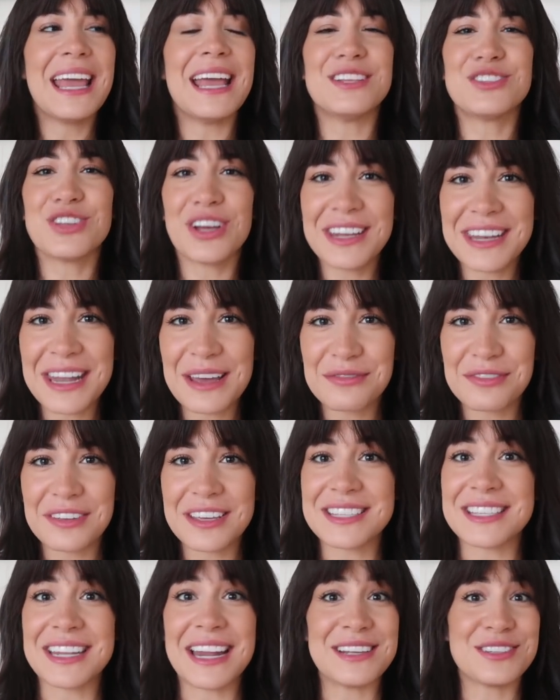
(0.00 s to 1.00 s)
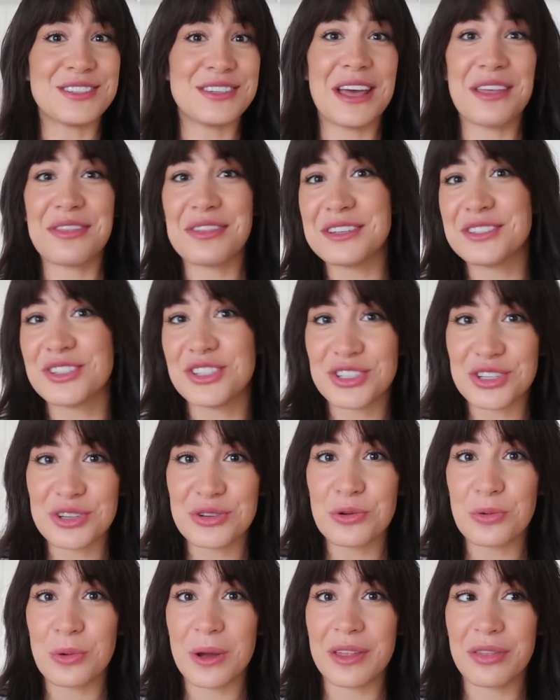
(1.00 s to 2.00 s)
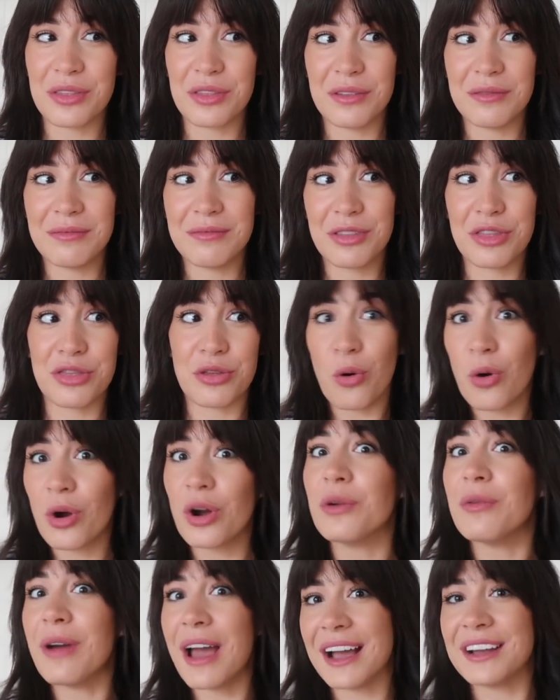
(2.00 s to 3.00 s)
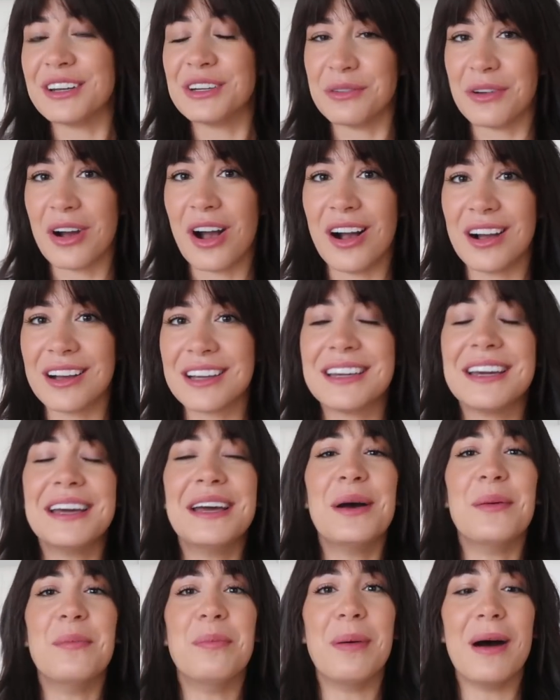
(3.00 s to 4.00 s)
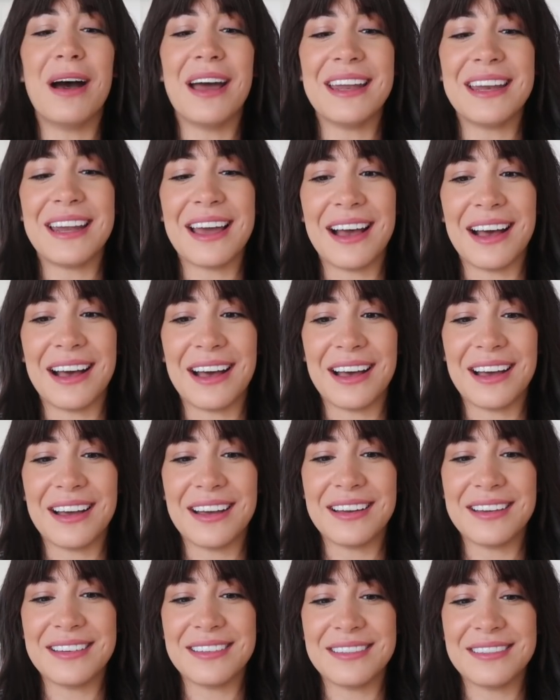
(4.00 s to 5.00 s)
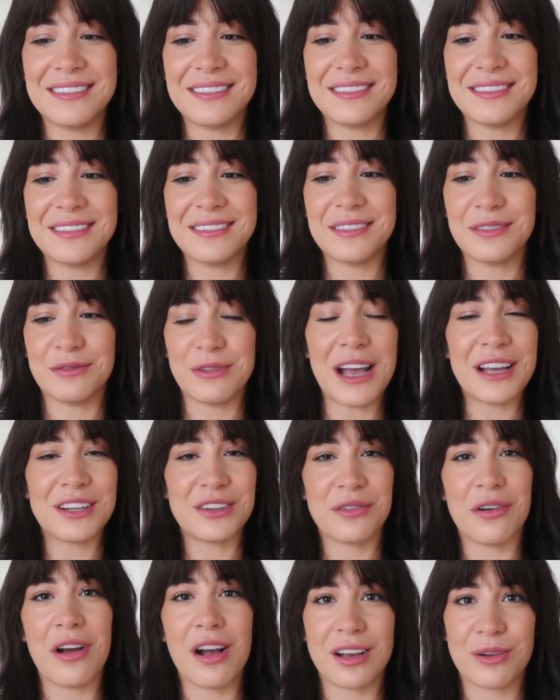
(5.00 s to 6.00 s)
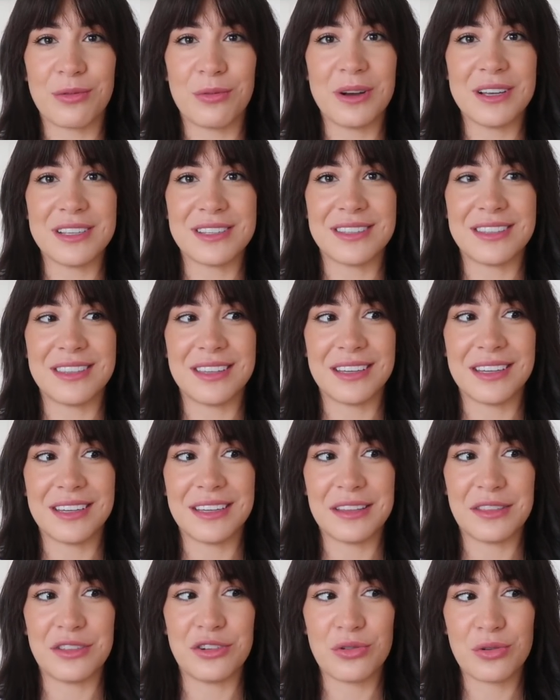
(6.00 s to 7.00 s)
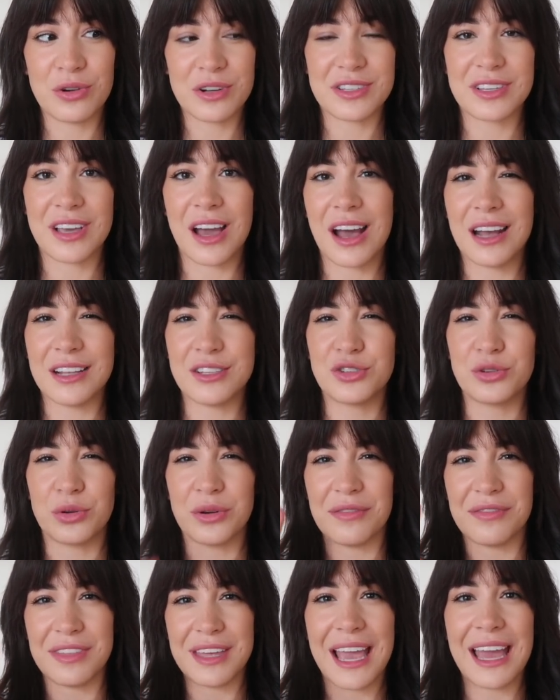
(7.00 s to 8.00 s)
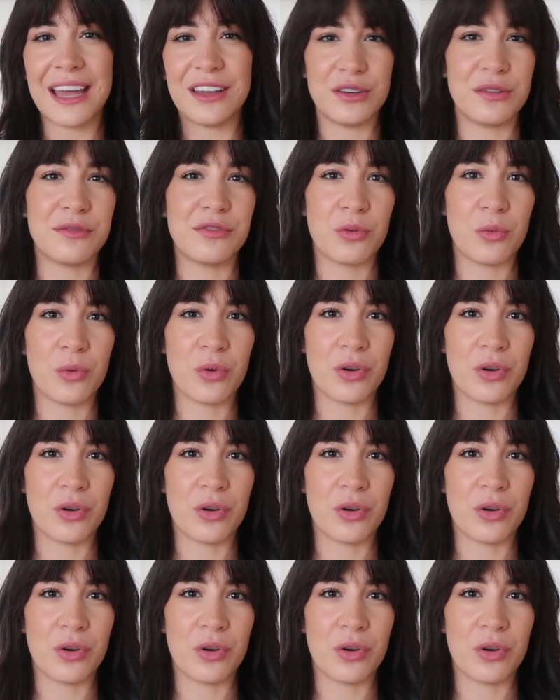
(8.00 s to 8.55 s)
It's on Netflix. It has nothing to do with Thor Ragnarok, but Ragnarok was the Norse god, sort of the end of the